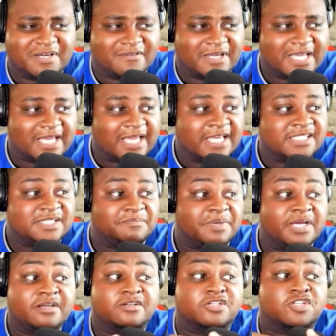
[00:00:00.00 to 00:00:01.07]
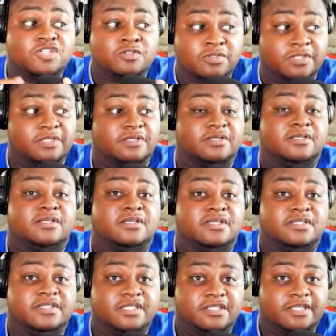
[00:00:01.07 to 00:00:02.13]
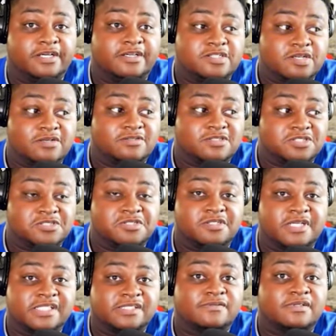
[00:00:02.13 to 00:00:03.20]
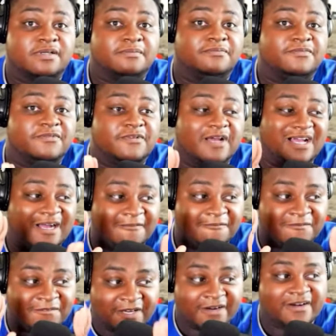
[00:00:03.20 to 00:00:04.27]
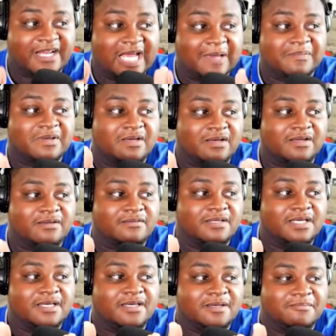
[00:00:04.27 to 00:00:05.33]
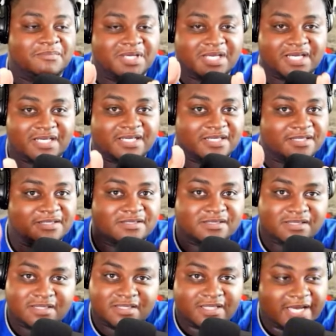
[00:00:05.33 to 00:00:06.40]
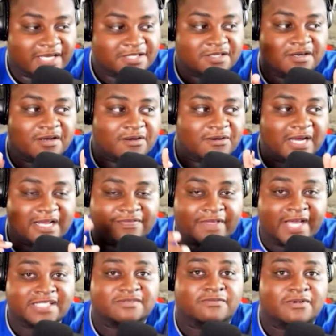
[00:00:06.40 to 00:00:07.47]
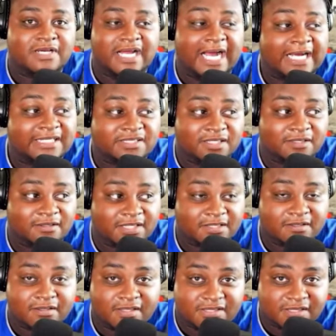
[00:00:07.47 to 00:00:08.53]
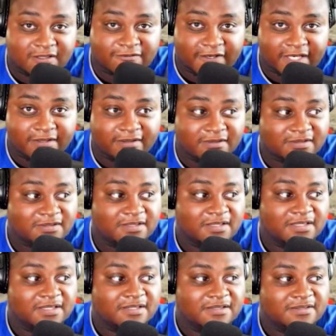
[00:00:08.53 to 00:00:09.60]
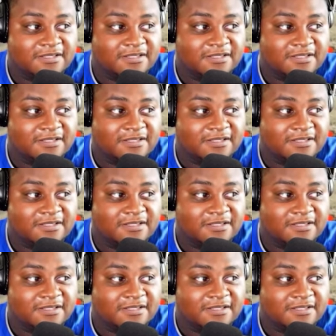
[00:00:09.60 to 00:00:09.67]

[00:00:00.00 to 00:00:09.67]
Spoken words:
He's a better shooter than Derrick Jones Jr. That's what I'm very happy on, because, as you know, that's what I thought killed us in the finals.